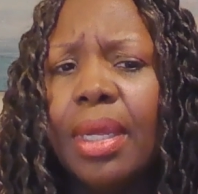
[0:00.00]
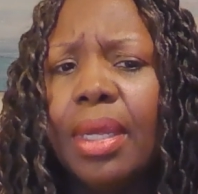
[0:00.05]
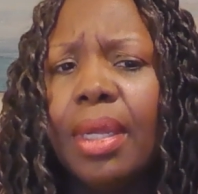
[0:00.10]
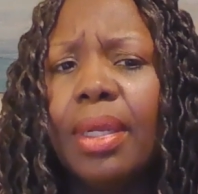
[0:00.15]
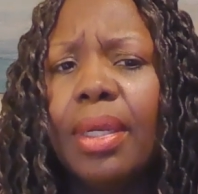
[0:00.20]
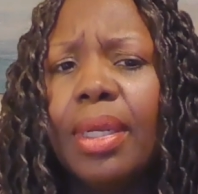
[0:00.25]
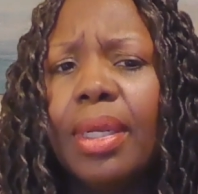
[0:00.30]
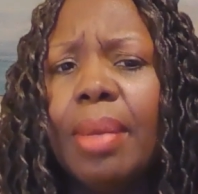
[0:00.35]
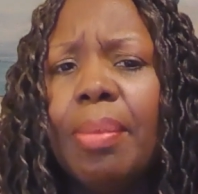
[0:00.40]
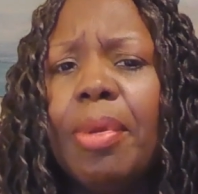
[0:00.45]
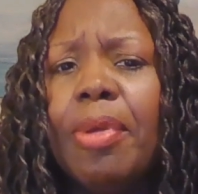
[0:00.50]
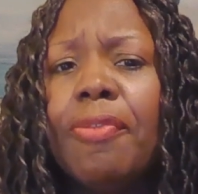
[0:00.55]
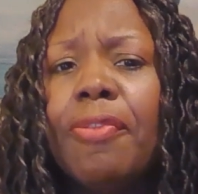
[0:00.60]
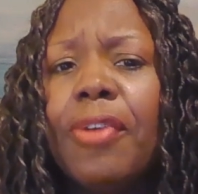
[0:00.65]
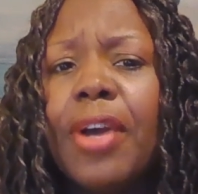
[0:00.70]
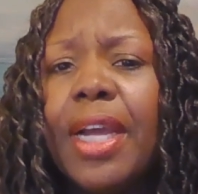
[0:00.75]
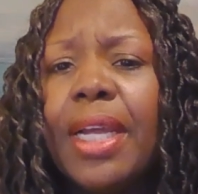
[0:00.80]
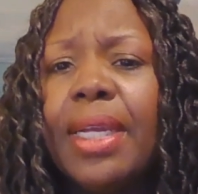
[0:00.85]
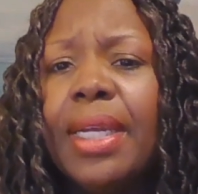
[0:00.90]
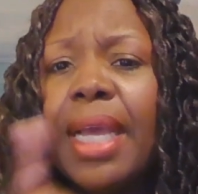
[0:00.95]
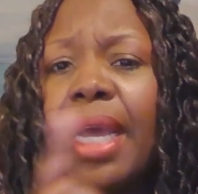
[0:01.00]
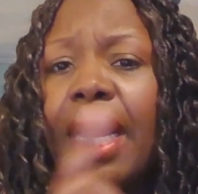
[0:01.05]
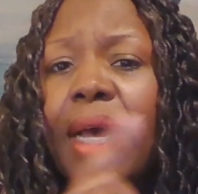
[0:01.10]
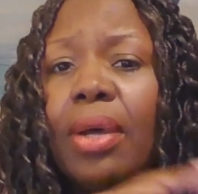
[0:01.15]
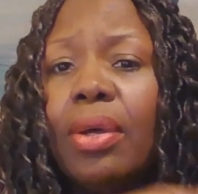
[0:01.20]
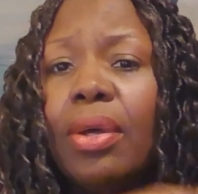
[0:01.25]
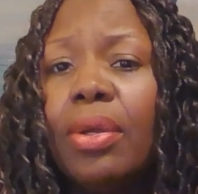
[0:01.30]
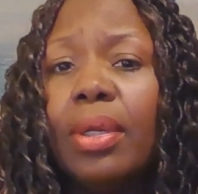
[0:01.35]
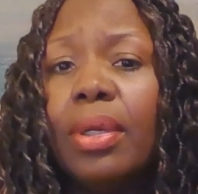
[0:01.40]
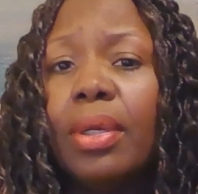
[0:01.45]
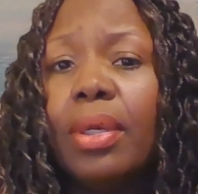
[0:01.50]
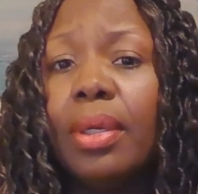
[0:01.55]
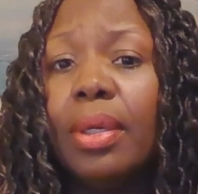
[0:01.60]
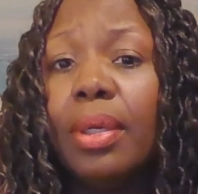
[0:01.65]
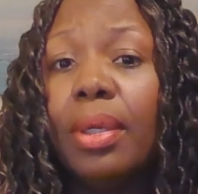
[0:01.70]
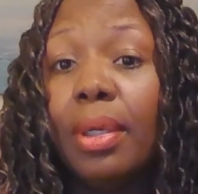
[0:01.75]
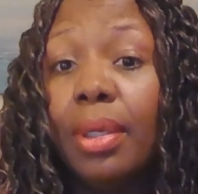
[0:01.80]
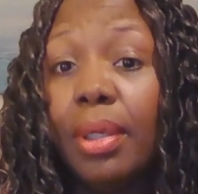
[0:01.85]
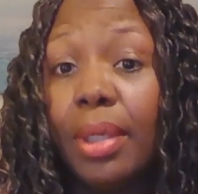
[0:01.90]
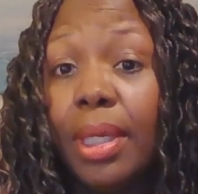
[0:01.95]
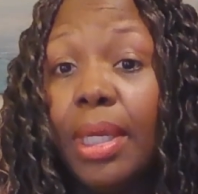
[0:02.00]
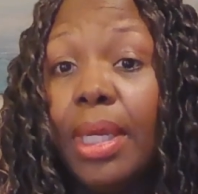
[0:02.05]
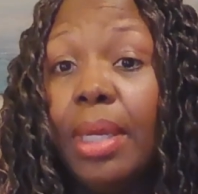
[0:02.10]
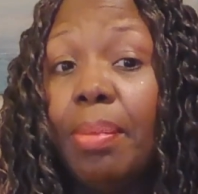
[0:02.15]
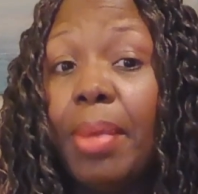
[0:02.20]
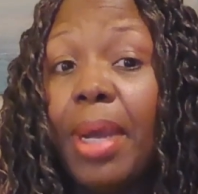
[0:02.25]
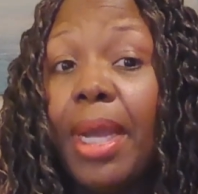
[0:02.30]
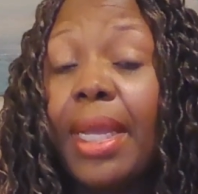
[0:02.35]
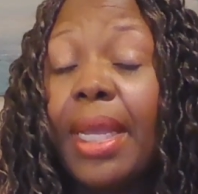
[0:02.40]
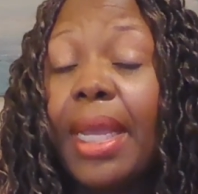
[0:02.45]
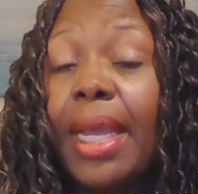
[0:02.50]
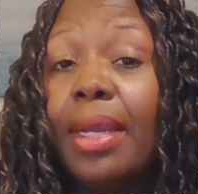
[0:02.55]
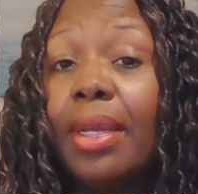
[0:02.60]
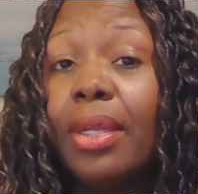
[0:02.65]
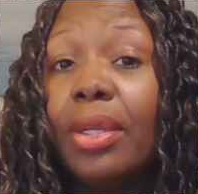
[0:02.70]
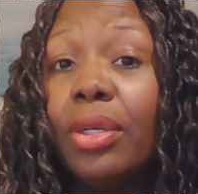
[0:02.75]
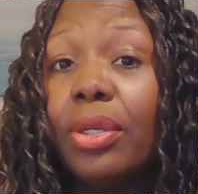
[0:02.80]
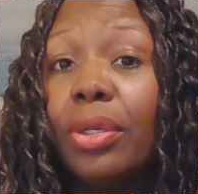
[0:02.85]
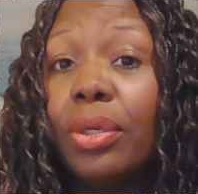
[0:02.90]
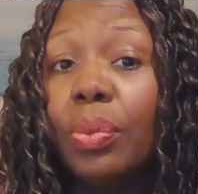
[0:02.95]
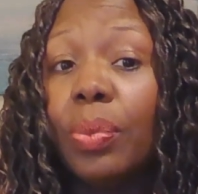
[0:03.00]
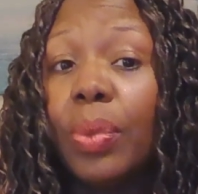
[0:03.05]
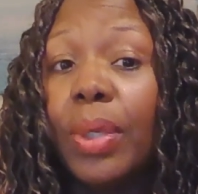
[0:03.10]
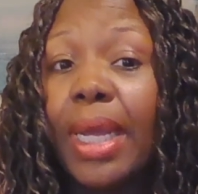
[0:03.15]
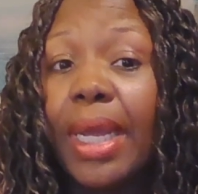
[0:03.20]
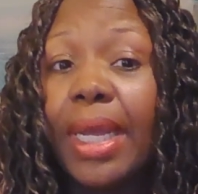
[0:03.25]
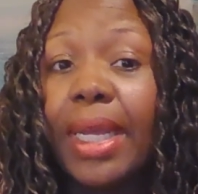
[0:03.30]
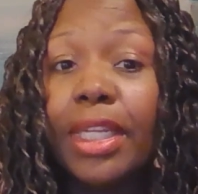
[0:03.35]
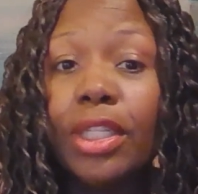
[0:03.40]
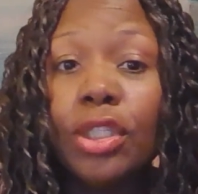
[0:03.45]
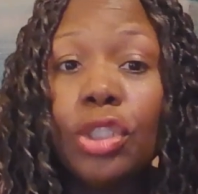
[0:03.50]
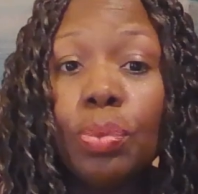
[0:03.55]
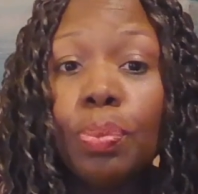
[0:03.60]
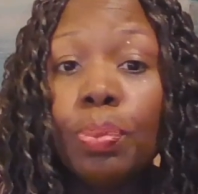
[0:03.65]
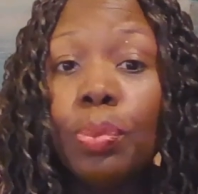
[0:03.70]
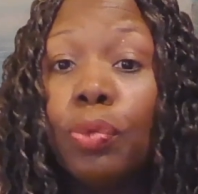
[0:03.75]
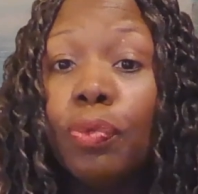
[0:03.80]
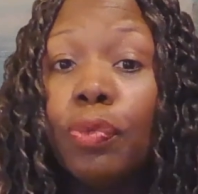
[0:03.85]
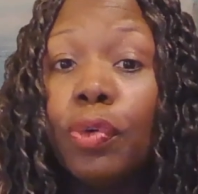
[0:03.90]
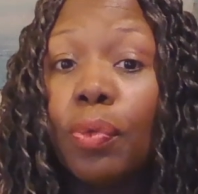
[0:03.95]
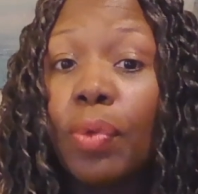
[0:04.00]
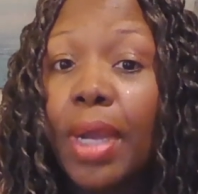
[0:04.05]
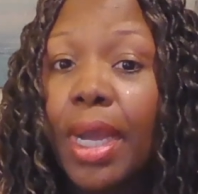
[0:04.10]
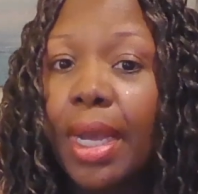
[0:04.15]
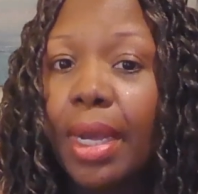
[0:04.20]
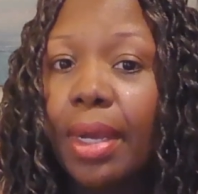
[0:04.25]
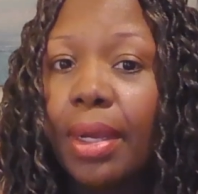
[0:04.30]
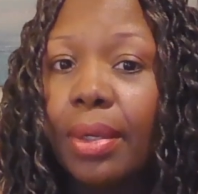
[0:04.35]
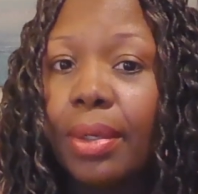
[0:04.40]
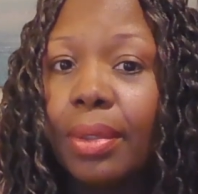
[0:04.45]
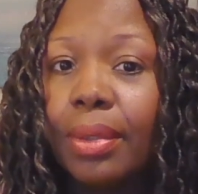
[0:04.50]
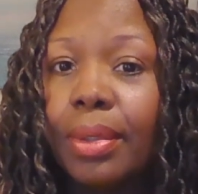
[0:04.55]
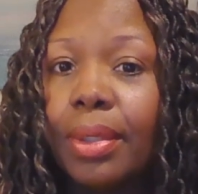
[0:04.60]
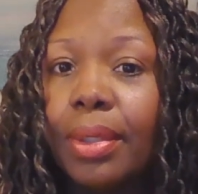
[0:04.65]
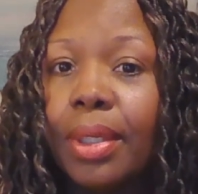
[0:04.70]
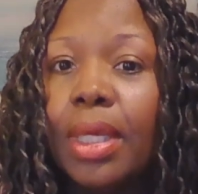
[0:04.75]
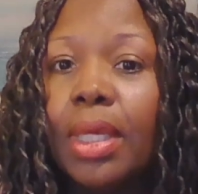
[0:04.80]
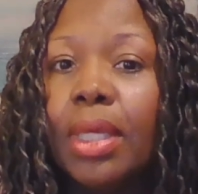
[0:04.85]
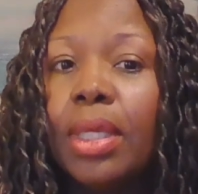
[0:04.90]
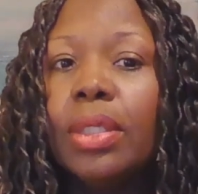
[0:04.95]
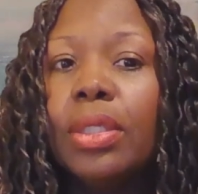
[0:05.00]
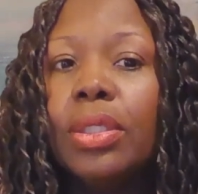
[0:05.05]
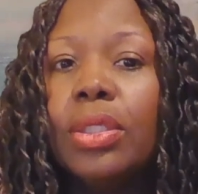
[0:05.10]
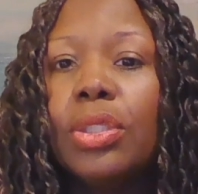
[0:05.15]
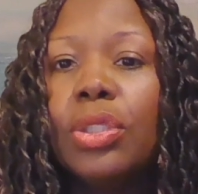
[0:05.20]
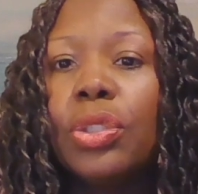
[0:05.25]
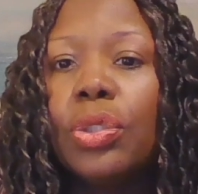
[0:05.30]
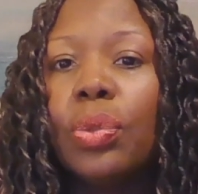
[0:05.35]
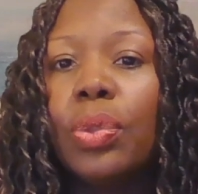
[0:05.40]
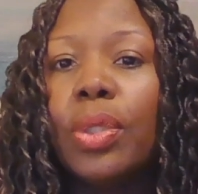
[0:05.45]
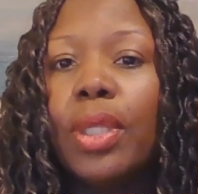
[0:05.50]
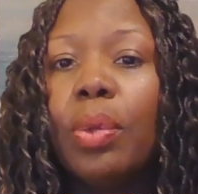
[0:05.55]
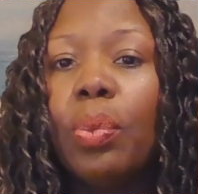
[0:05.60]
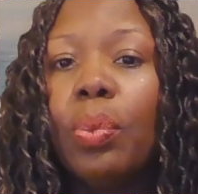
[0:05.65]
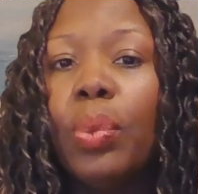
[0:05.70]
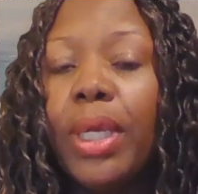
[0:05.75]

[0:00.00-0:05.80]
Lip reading: And let me find out in my calendar what I can move around so that